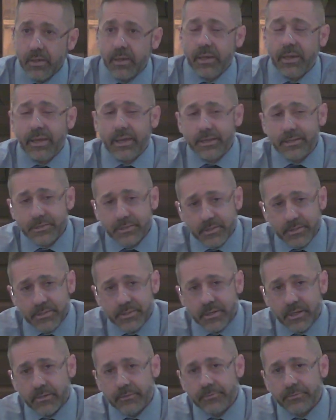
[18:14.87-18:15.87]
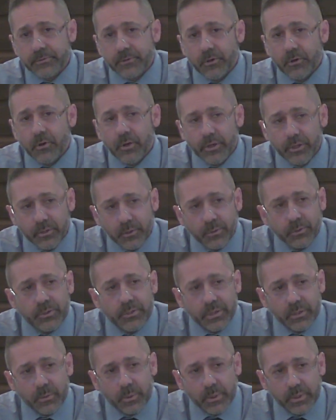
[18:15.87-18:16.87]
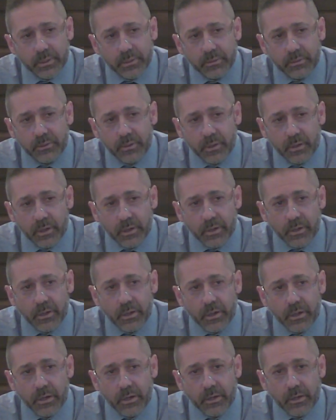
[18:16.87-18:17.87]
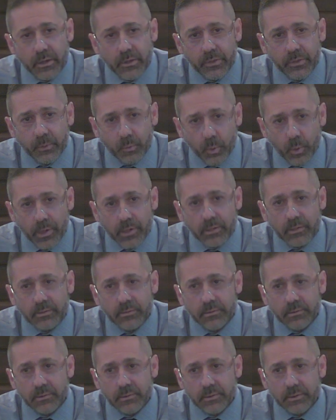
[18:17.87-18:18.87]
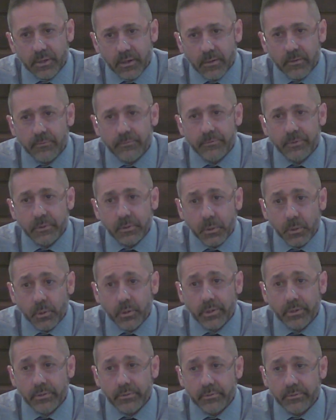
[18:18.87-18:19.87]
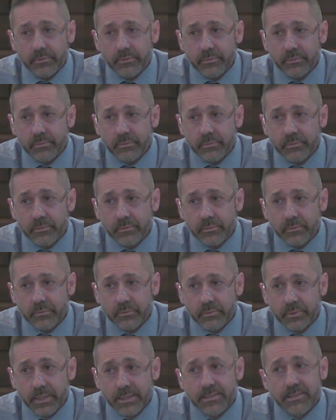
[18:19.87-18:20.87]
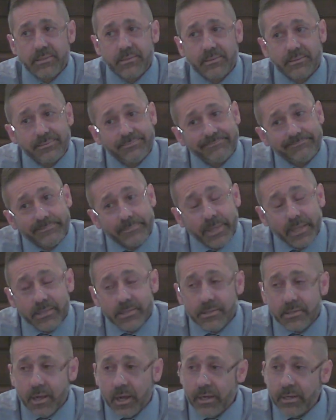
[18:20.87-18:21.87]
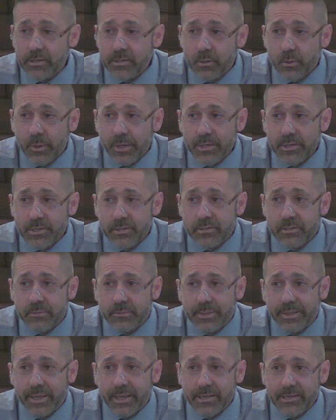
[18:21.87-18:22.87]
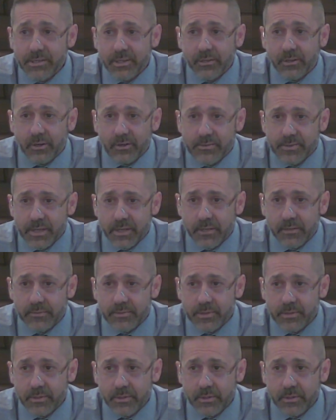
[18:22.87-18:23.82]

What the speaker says: Ask yourself, are you doing the will of the Lord? That's an honest question to be asking ourselves.